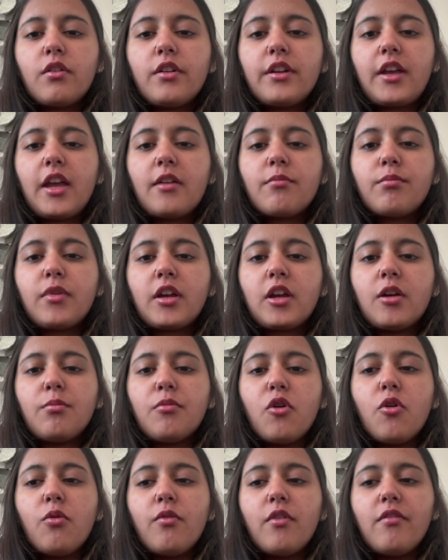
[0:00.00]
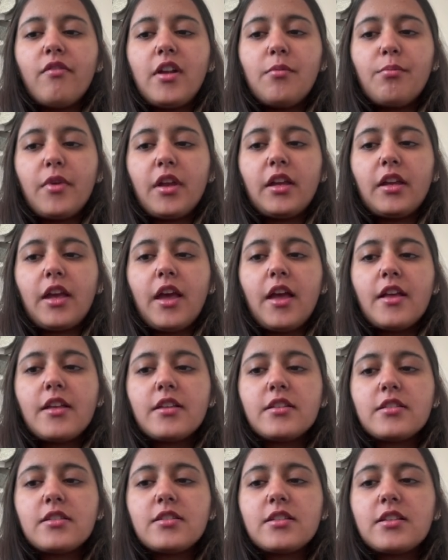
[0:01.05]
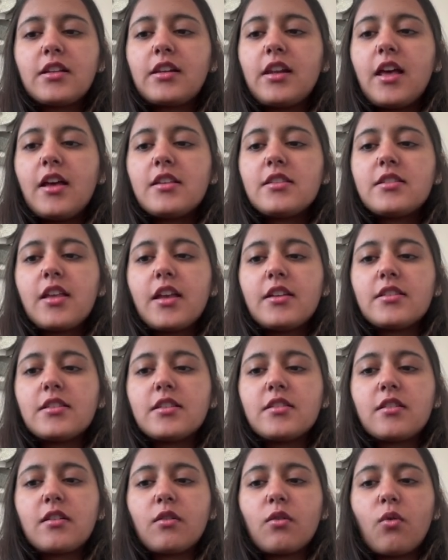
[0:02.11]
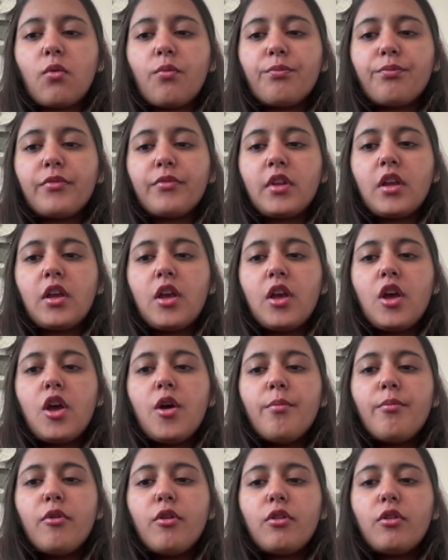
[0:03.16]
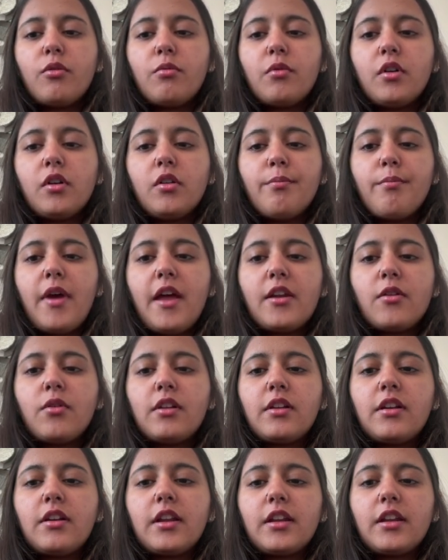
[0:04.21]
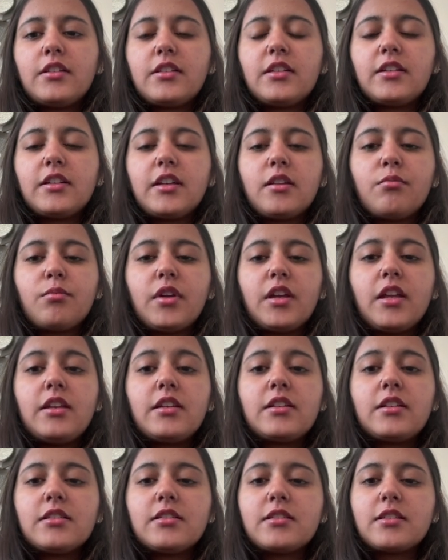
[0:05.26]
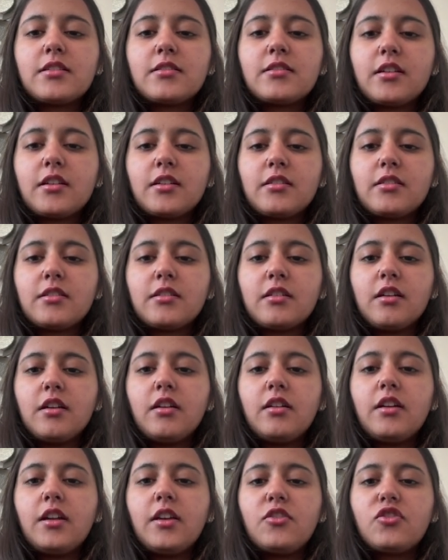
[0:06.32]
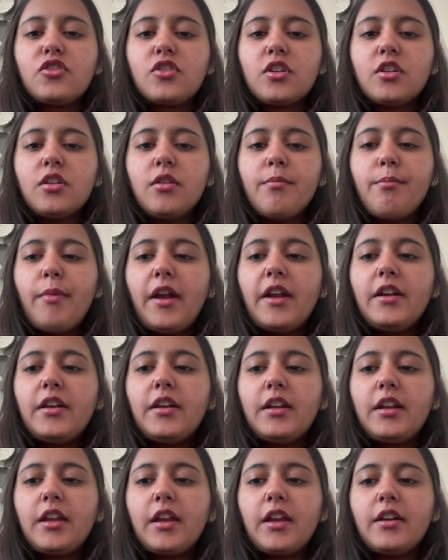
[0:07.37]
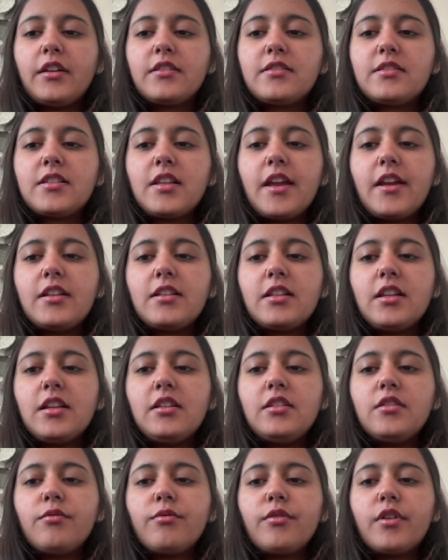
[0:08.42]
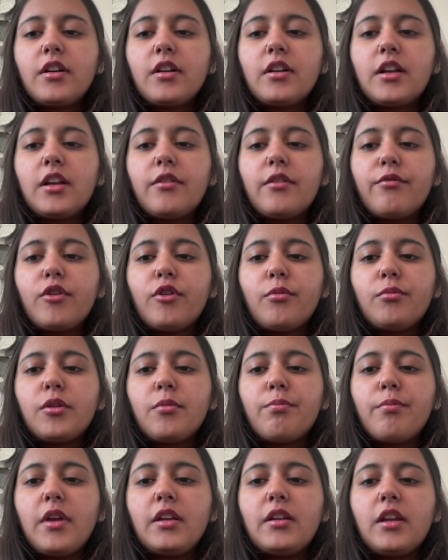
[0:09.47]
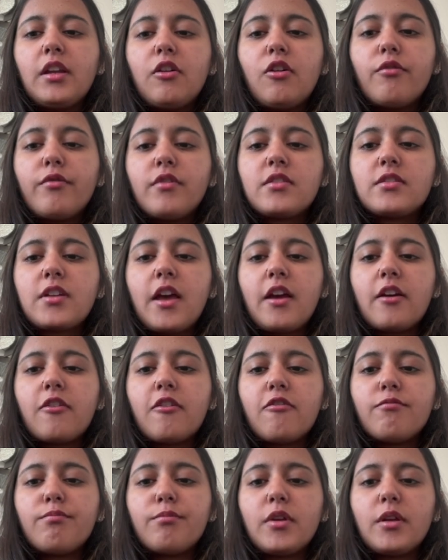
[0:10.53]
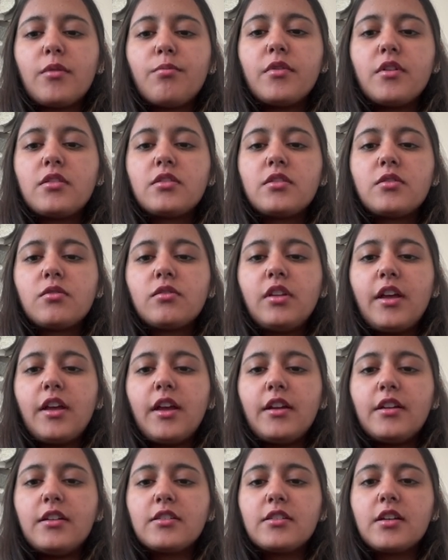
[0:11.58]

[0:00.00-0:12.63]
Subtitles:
can become overwhelming as class sizes grow. Moreover, manual grading can be inconsistent. A teacher might grade slightly differently from the beginning of a stack of papers to the end,